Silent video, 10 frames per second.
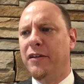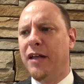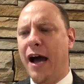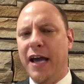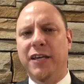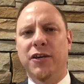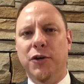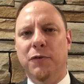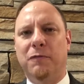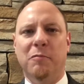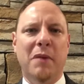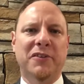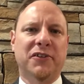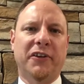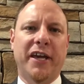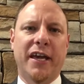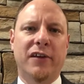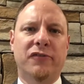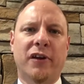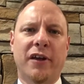IQ from mental
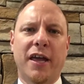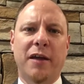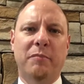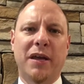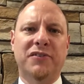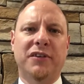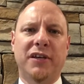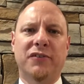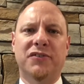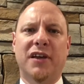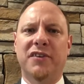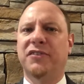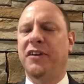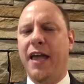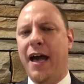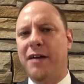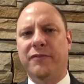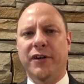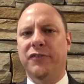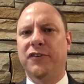age. And basically he just says an
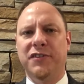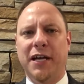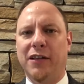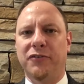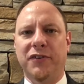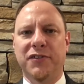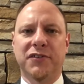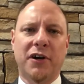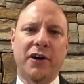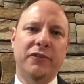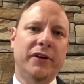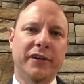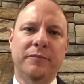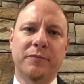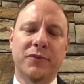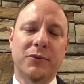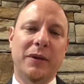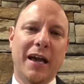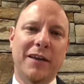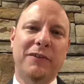average intelligence is 100. So we
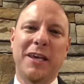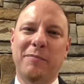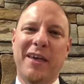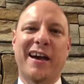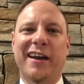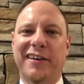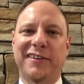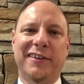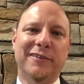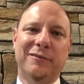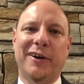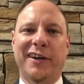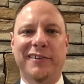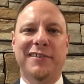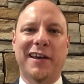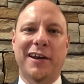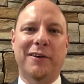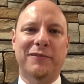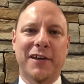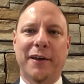kind of keep that idea, right? 10 out
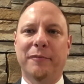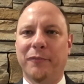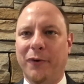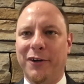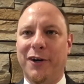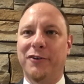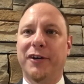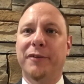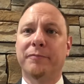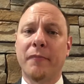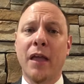of 10, 100.